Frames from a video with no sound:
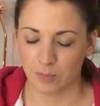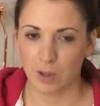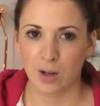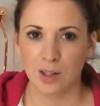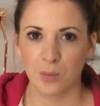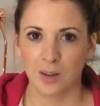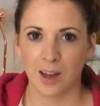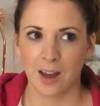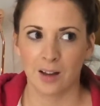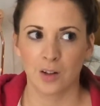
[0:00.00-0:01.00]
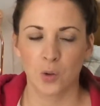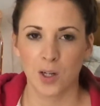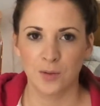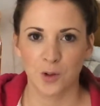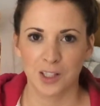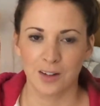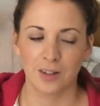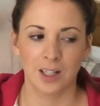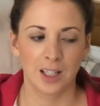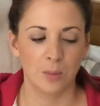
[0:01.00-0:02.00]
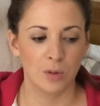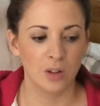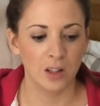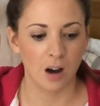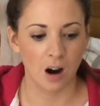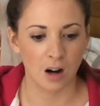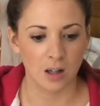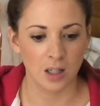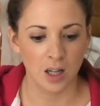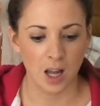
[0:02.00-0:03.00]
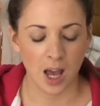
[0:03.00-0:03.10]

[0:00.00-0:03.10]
because I'm with Elle 24/7, it can be really hard.